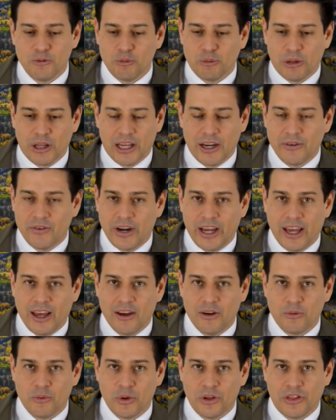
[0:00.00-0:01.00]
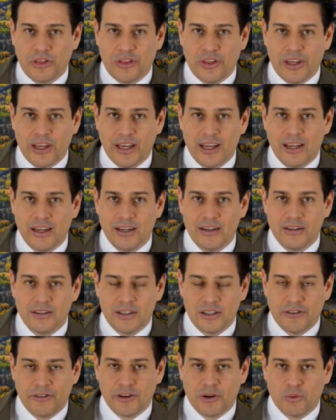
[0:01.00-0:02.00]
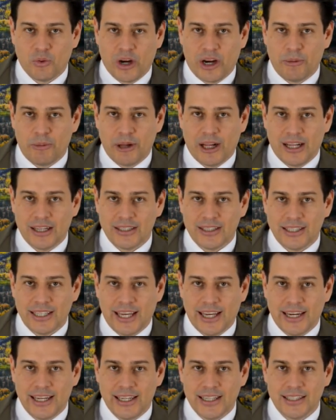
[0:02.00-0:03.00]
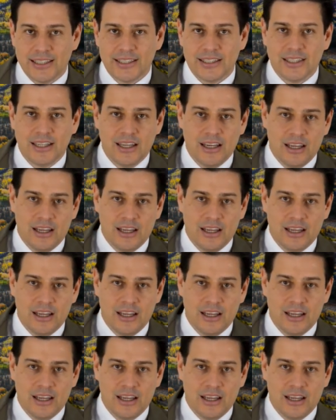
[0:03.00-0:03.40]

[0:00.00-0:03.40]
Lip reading: Play around with the different white balance settings.